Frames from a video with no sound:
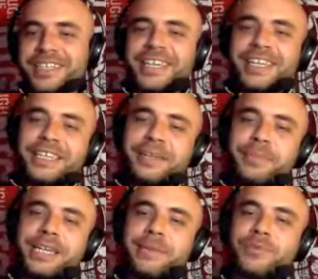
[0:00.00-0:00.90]
and
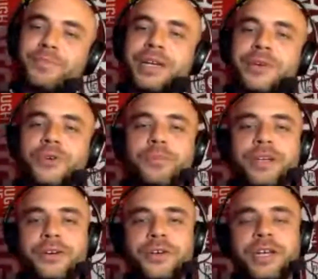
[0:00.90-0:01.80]
it becomes better and
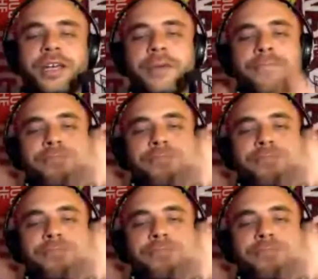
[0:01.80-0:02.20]
better.